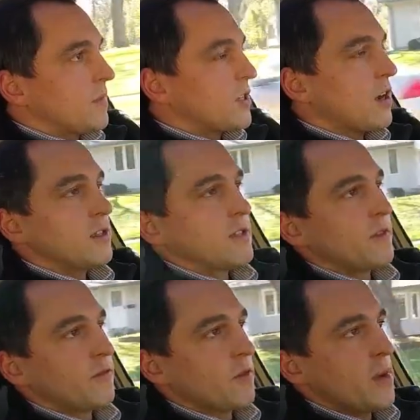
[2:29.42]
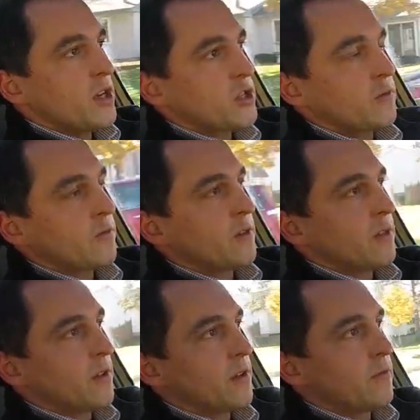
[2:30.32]
tons of information for
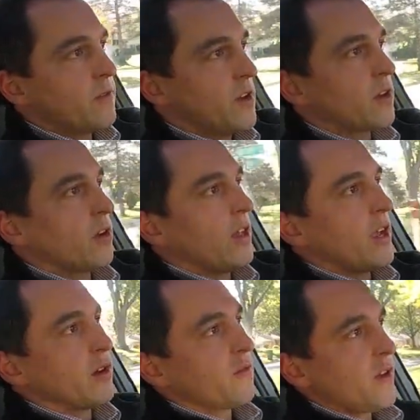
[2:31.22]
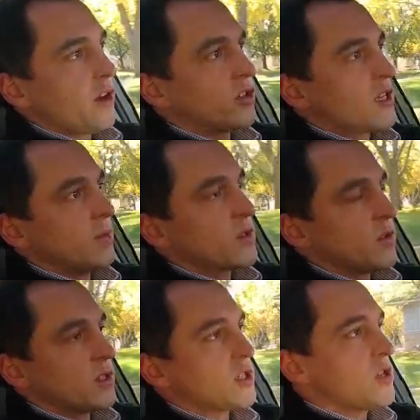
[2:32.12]
the vehicle at your fingertips
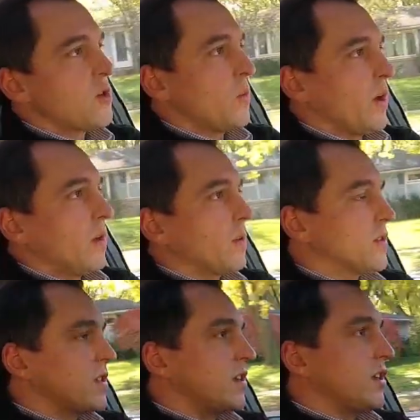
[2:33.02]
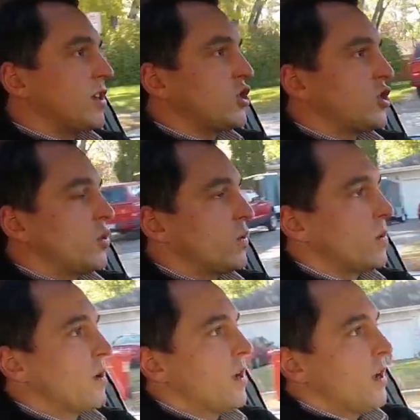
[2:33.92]
through the steering wheel. It's going to get
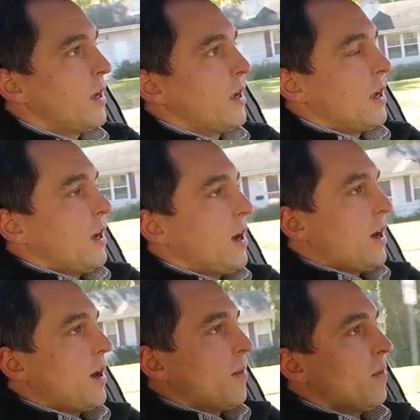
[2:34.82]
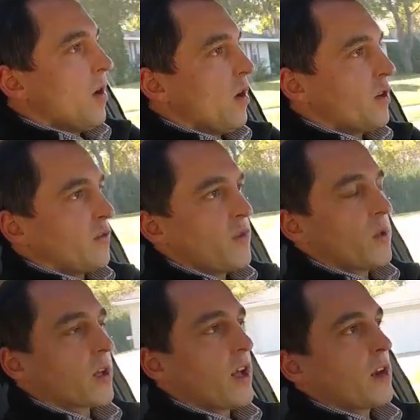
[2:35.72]
you all your
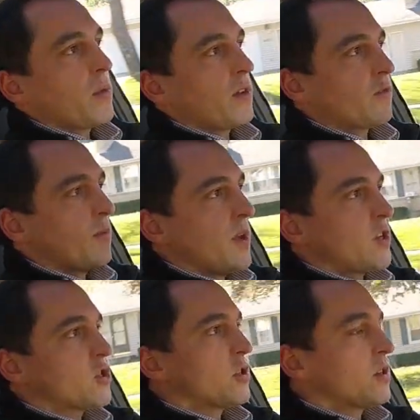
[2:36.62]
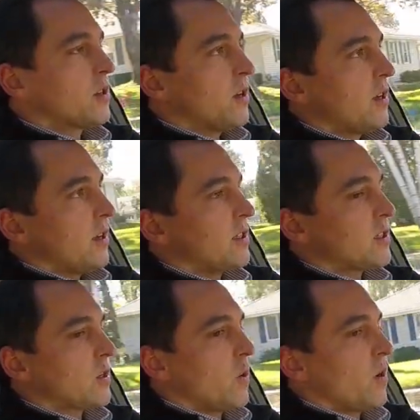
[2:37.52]
fuel economy information.
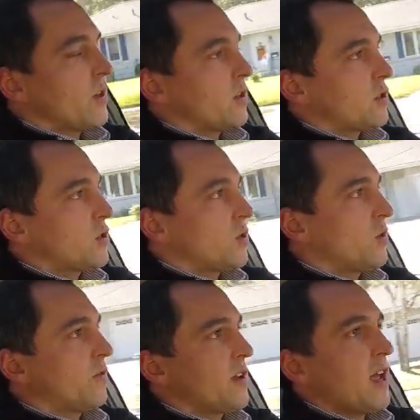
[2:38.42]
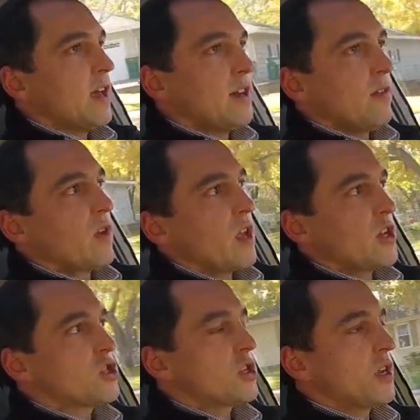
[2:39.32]
It's going to, if it had
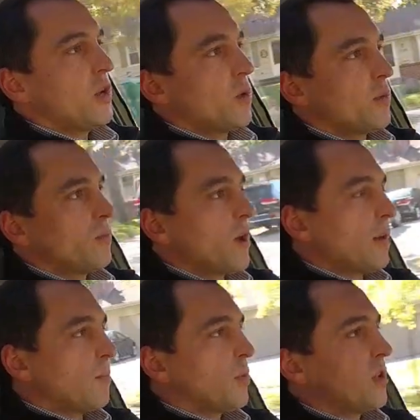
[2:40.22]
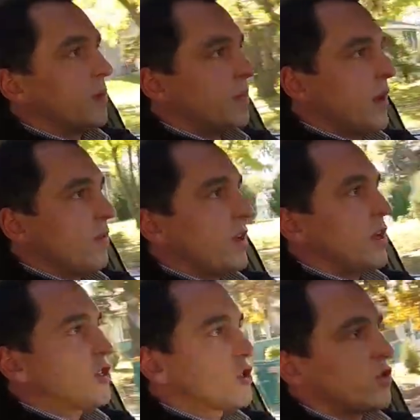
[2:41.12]
navigation, it would pull up
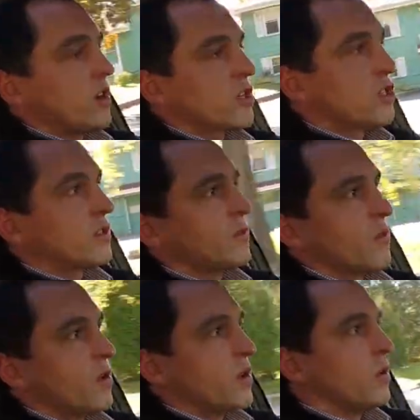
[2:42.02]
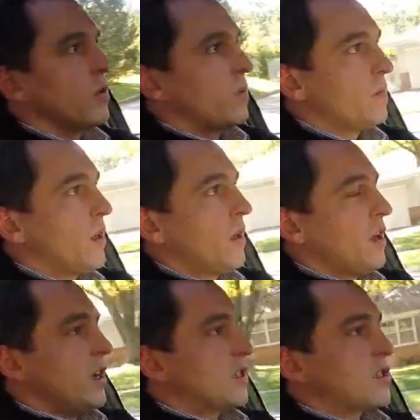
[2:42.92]
navigation directions for you.
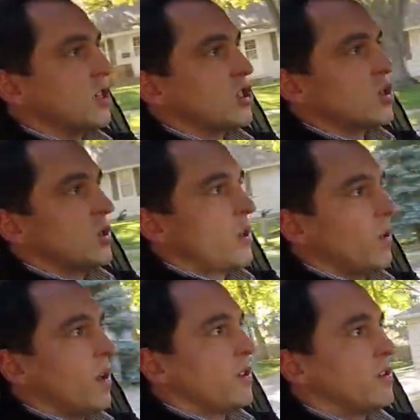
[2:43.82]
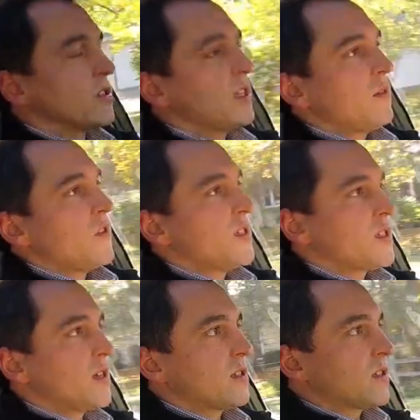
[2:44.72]
It's going to show you all your safety
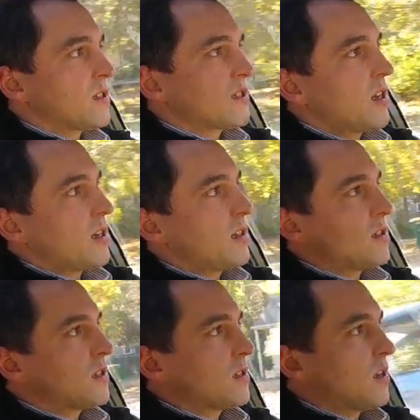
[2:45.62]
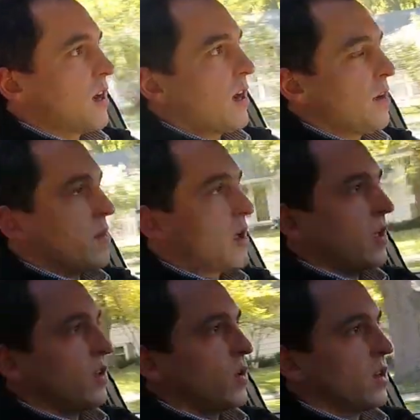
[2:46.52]
sense settings,
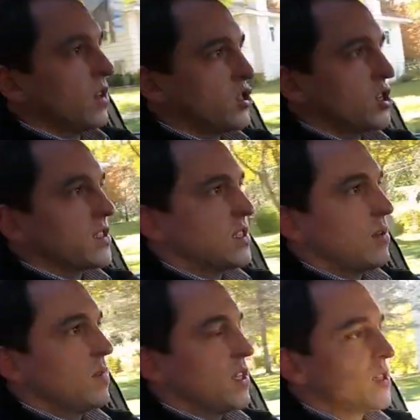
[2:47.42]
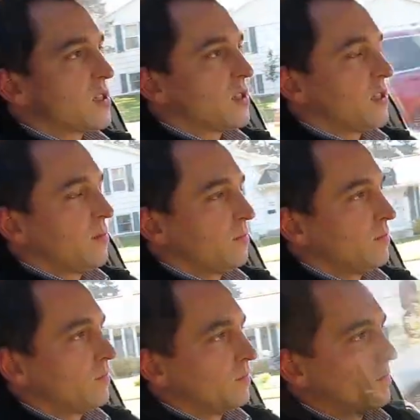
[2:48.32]
and you can adjust them easily.
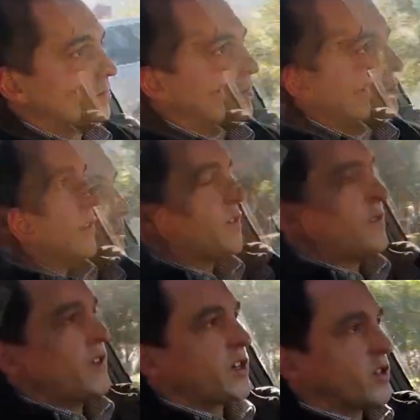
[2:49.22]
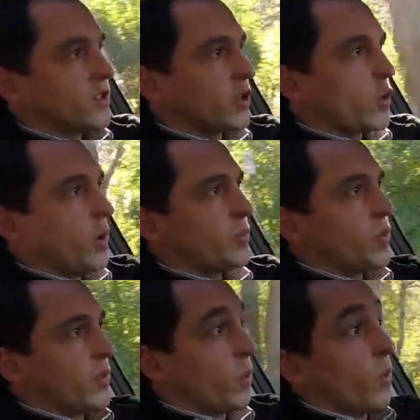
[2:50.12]
This vehicle is equipped
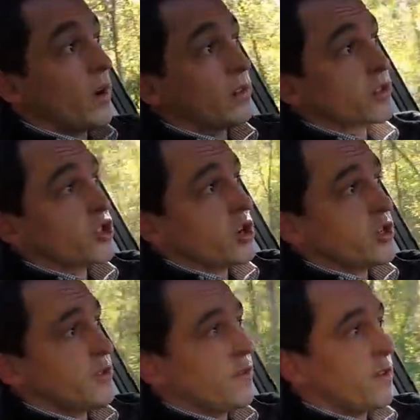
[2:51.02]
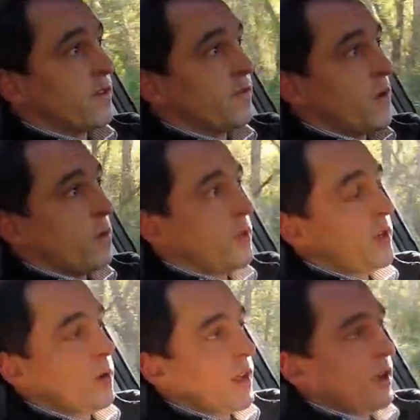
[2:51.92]
with a wireless charger for your phone.
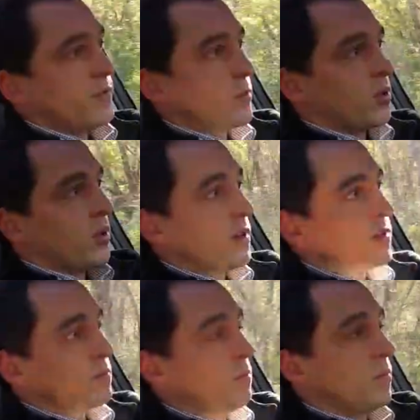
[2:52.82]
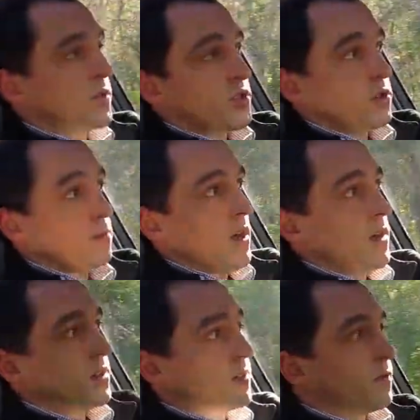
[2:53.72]
You don't have to plug certain
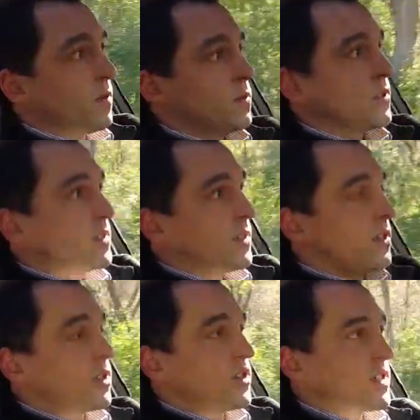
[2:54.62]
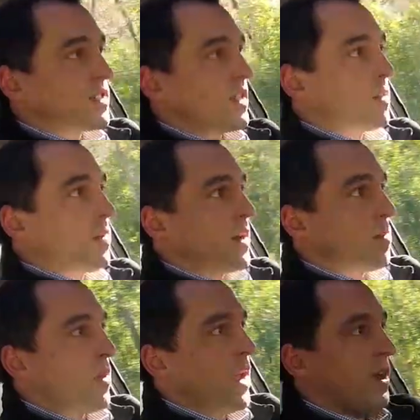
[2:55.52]
models of phones in. You just set them on
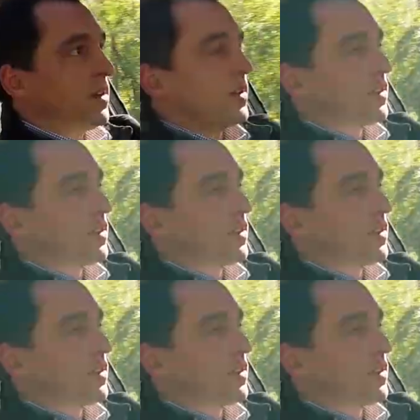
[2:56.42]
a pad and